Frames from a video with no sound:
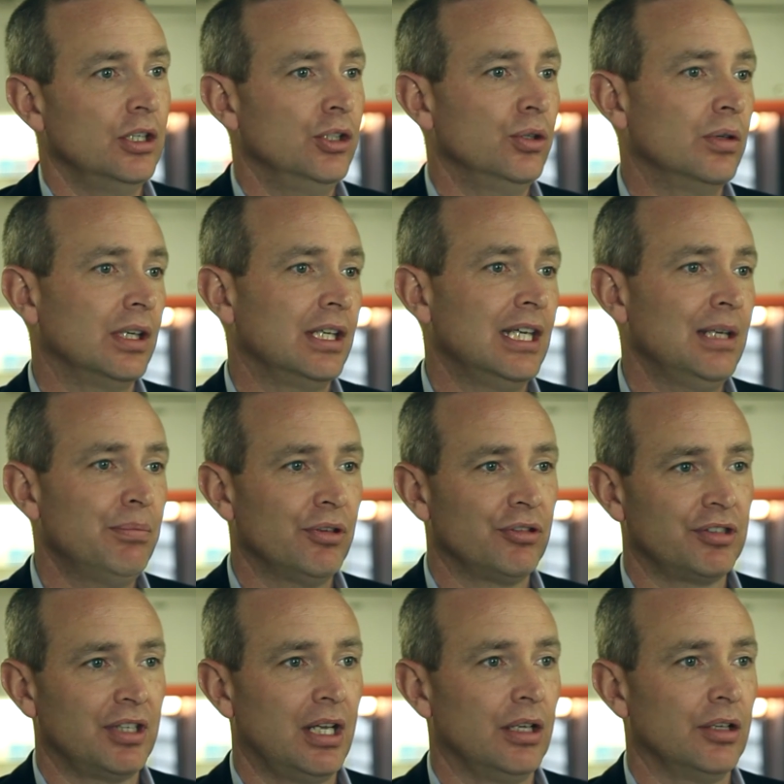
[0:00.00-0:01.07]
You can keep the
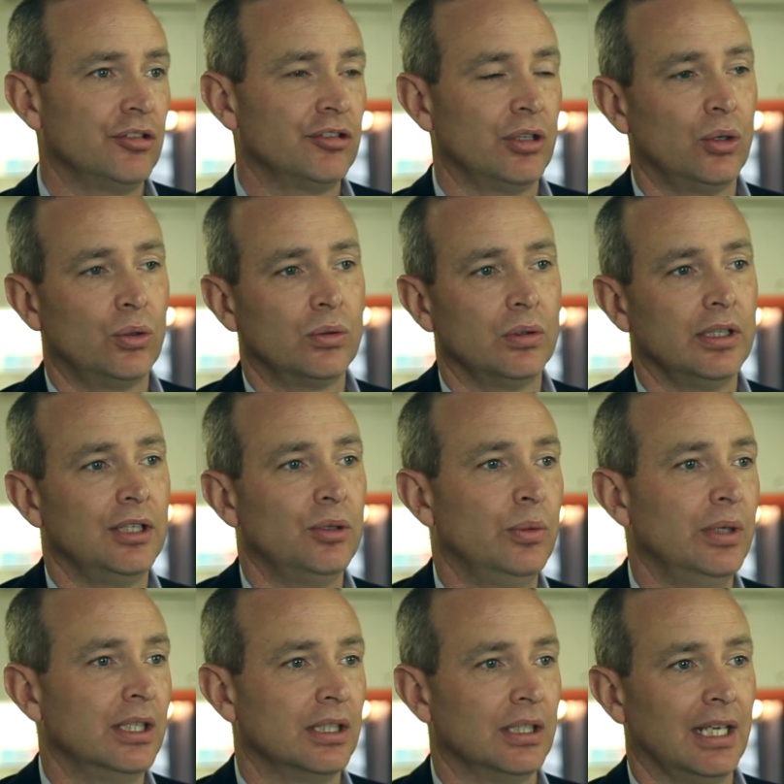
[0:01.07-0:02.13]
solids locally,
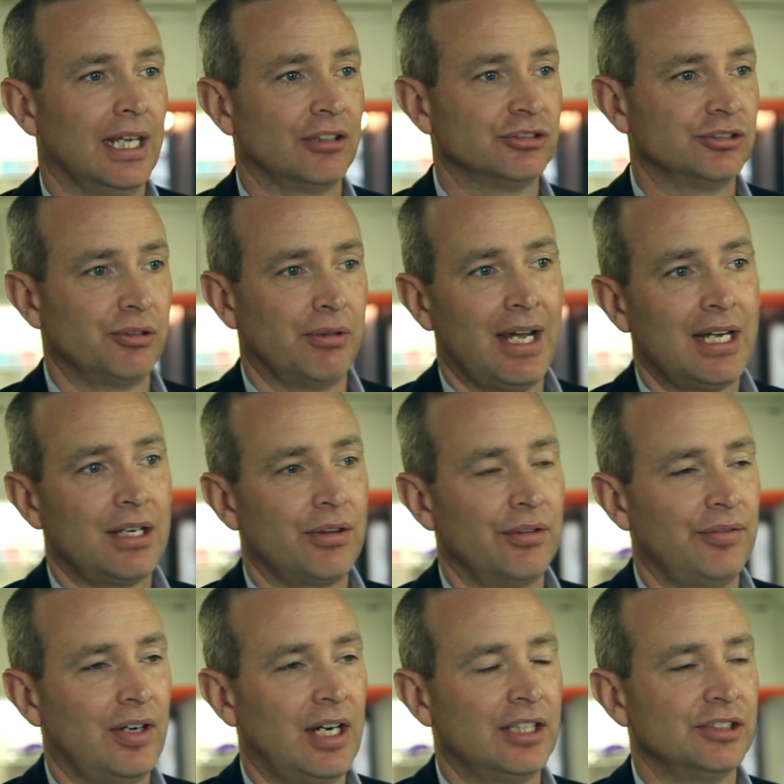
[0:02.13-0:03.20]
we can extract the
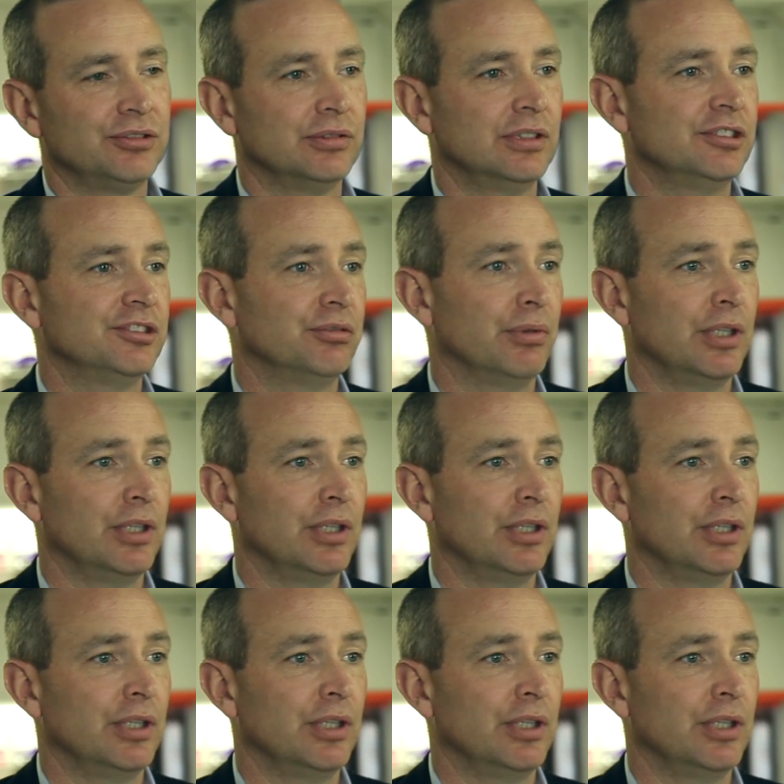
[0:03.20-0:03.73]
phosphorus and